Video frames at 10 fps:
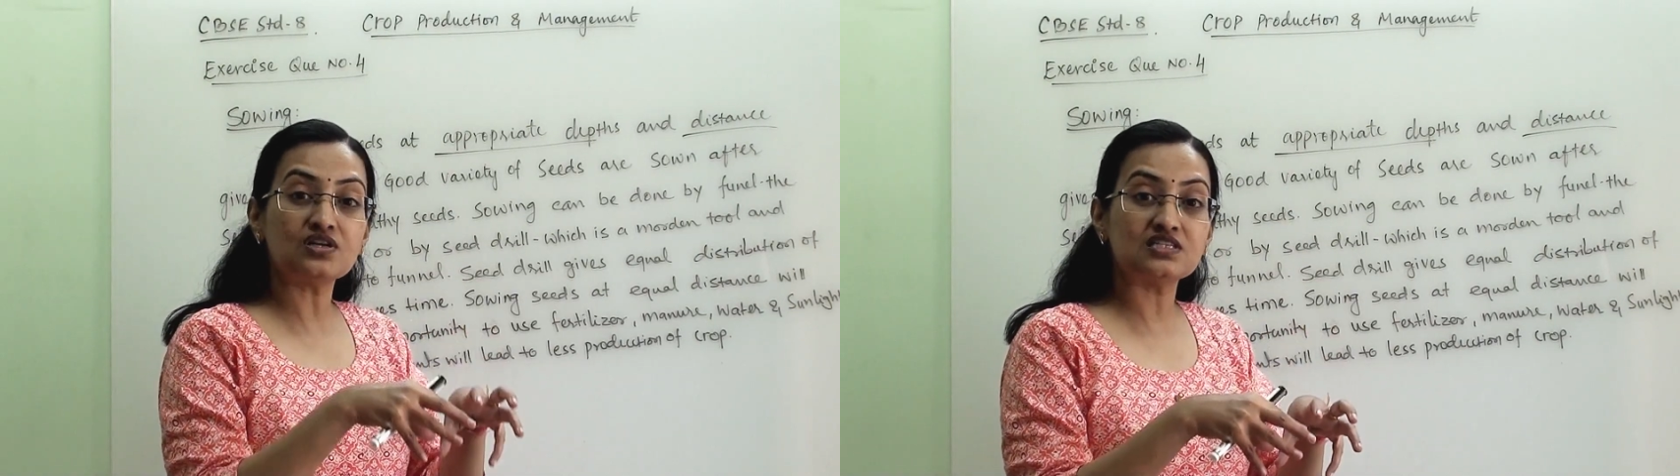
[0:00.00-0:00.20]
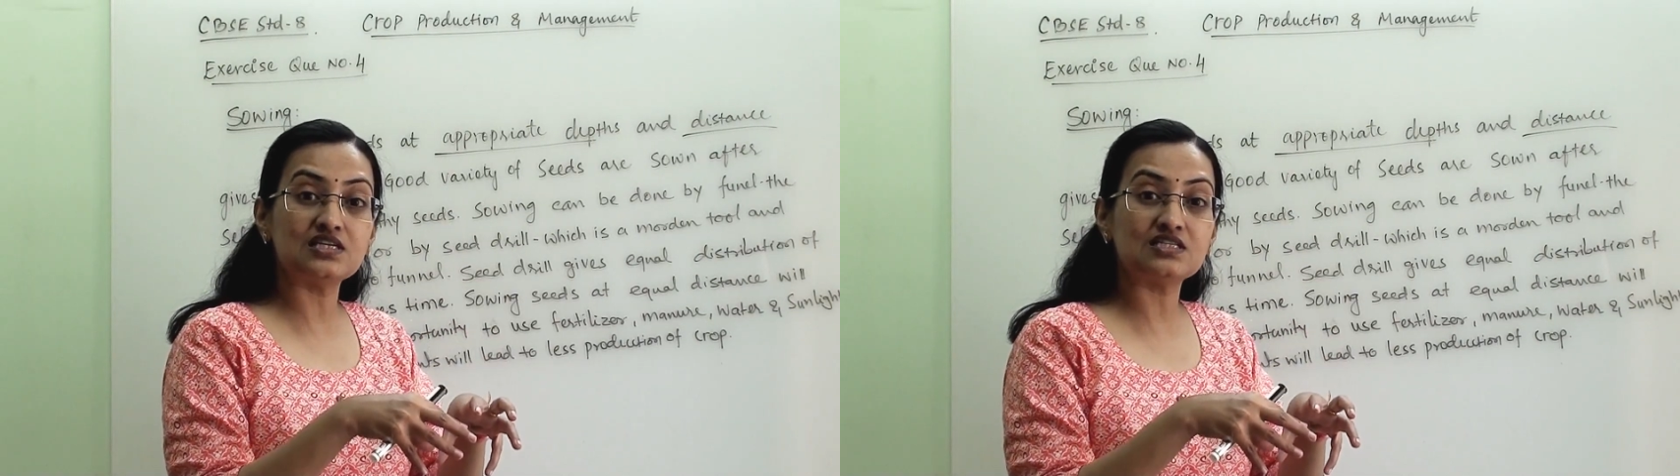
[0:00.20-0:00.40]

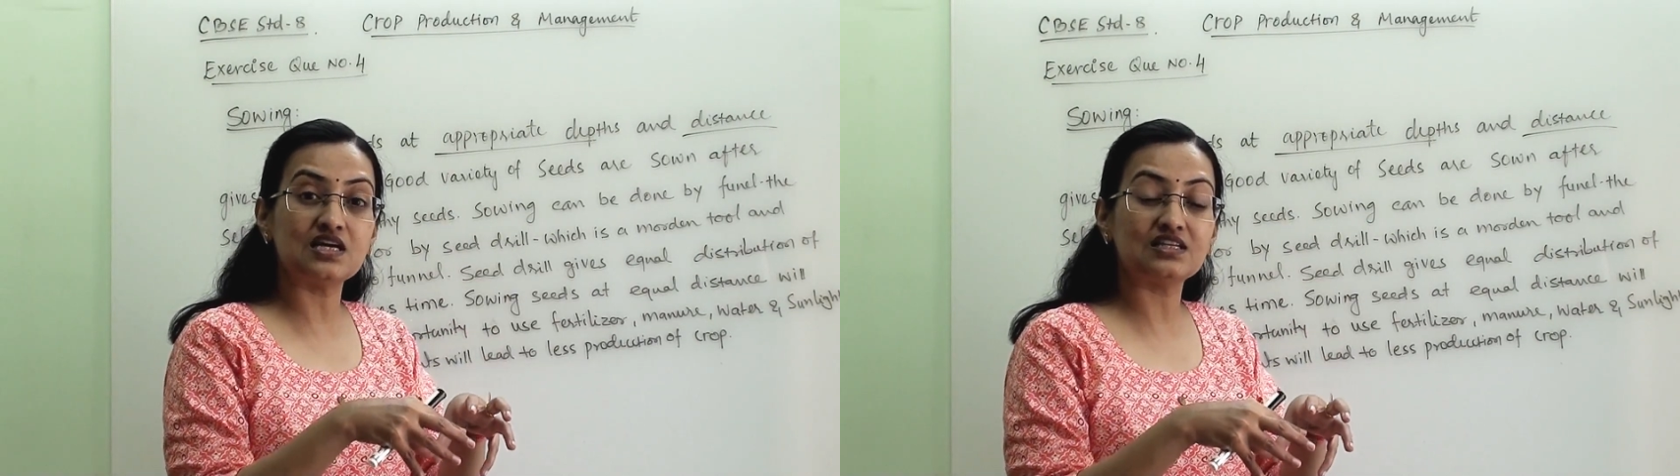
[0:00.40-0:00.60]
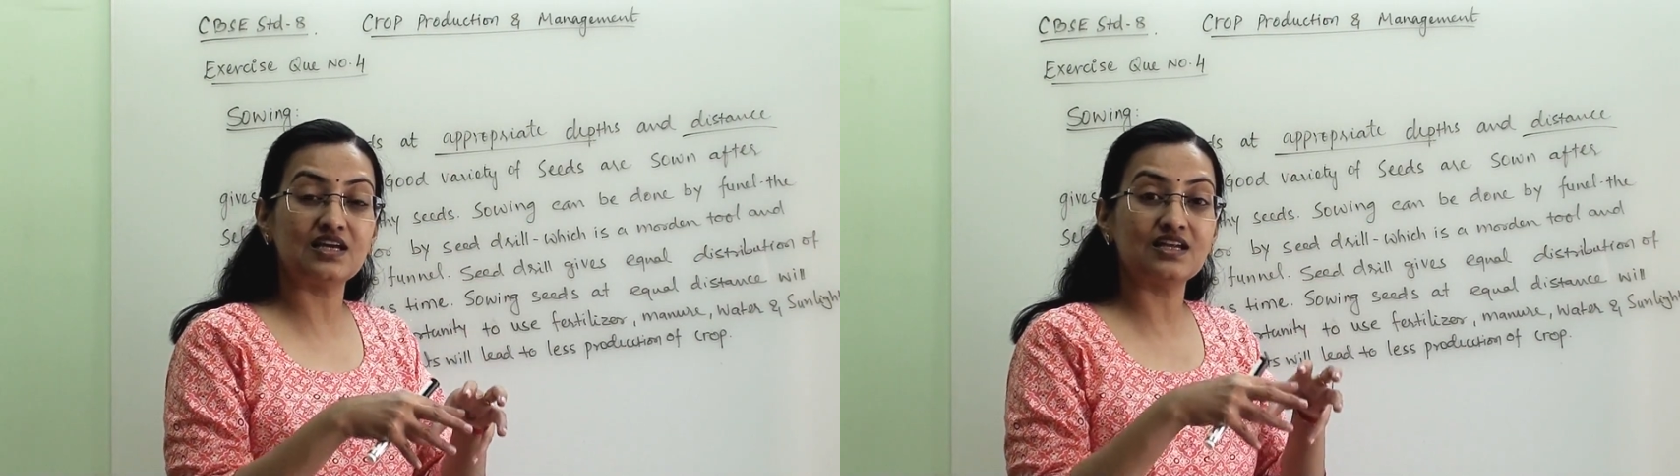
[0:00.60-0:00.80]
seeds
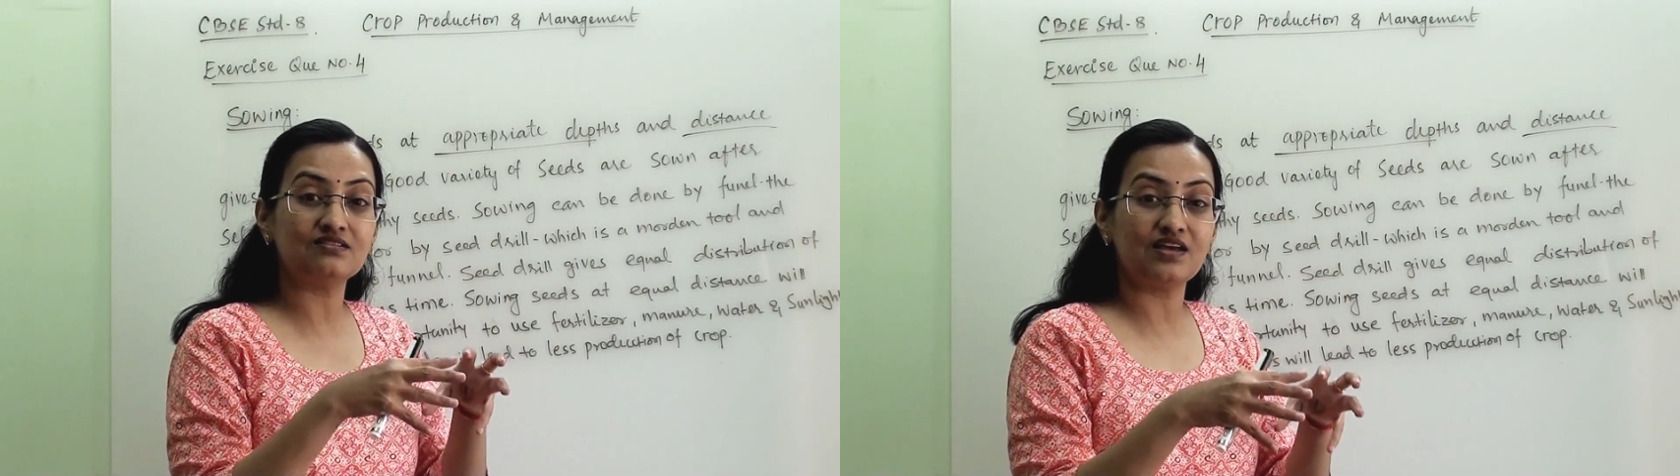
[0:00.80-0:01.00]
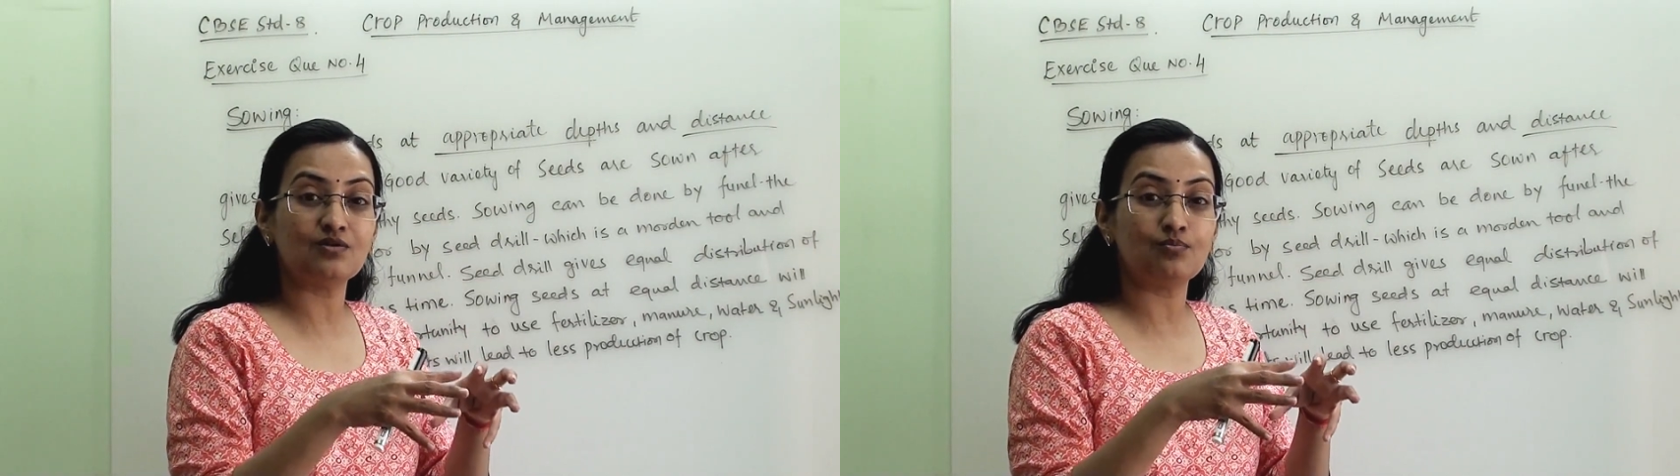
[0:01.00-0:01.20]
are there,
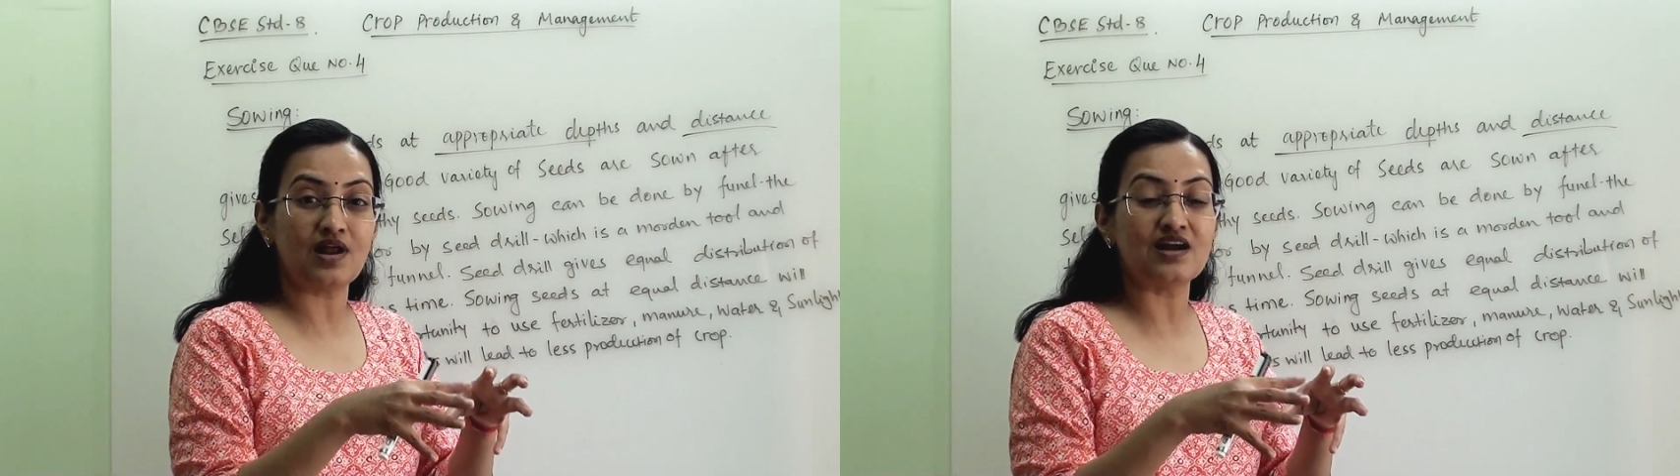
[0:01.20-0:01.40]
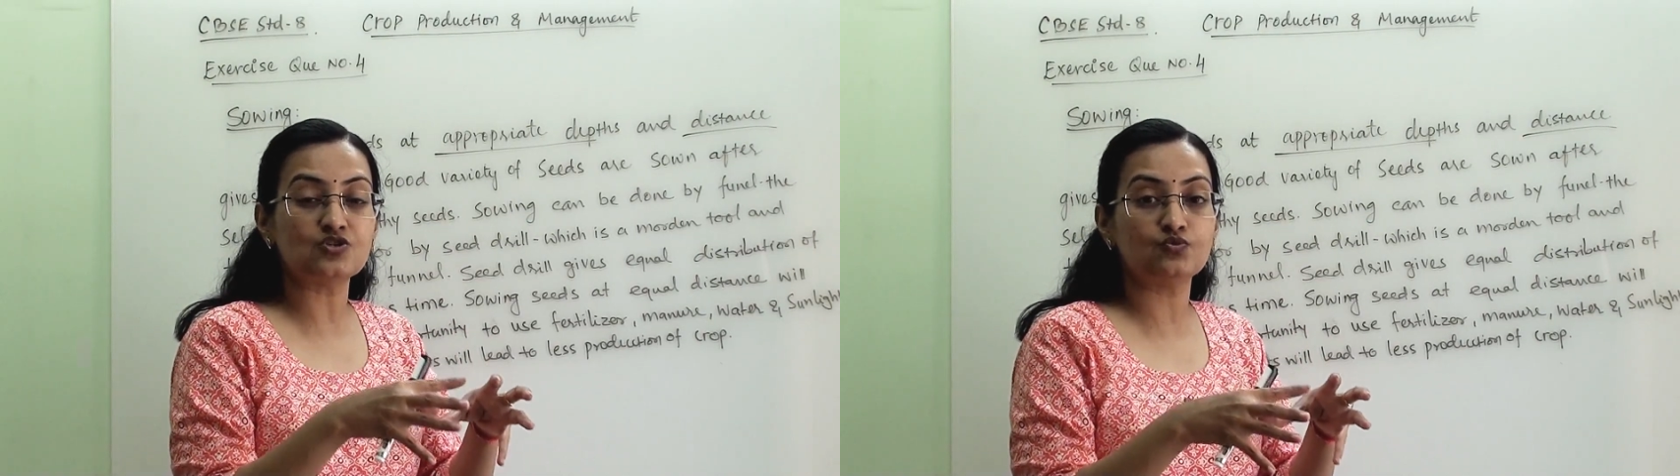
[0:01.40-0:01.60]
their plants